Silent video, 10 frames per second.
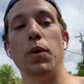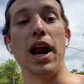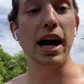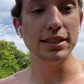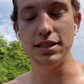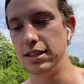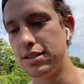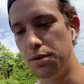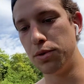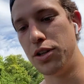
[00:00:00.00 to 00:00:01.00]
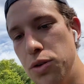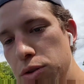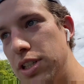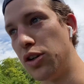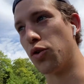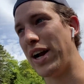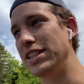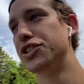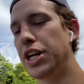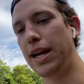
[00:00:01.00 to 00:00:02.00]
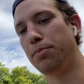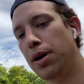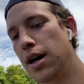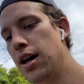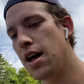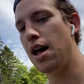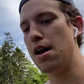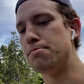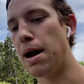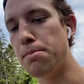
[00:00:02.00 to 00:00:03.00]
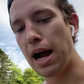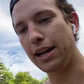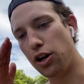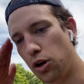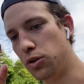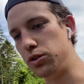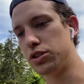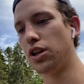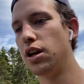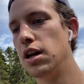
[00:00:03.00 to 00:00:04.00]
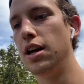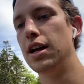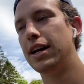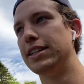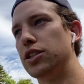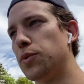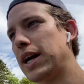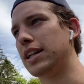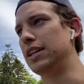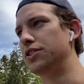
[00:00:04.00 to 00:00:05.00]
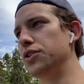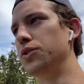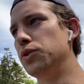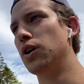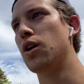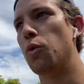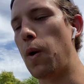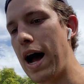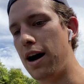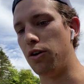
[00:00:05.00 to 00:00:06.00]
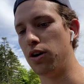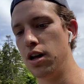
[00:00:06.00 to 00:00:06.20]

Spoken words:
I see someone who's in great shape, my mind goes directly to, wow,